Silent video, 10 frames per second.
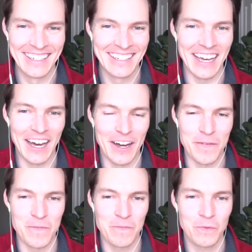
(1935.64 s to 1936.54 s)

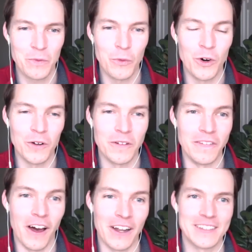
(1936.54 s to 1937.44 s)
Well,
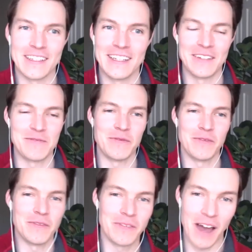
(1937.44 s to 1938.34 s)
honestly,
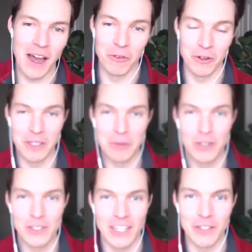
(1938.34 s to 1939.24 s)
I really
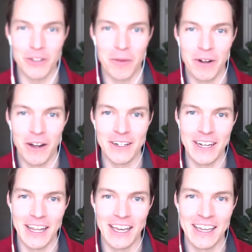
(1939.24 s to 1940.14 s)
appreciate you coming on
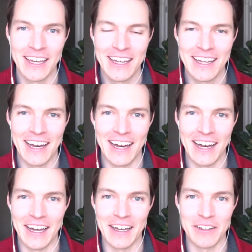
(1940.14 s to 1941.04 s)
today.
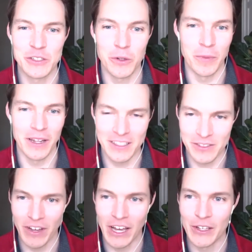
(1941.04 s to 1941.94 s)
Tremendous
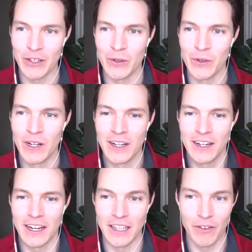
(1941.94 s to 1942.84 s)
value.
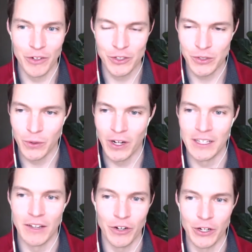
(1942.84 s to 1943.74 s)
I love your story. I
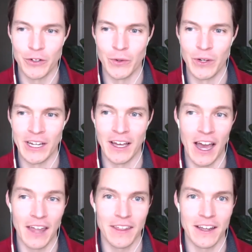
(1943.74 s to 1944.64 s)
love what you're doing.
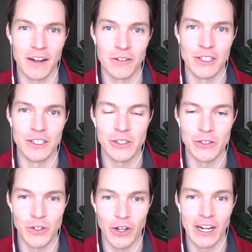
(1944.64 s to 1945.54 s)
I think our
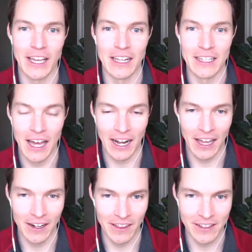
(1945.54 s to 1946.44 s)
listeners are going to get a lot
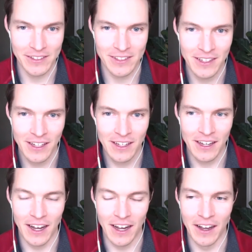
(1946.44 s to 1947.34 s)
out of this
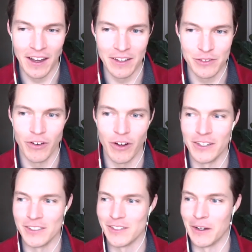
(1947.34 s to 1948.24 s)
as far
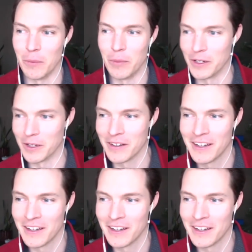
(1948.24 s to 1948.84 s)
as, building,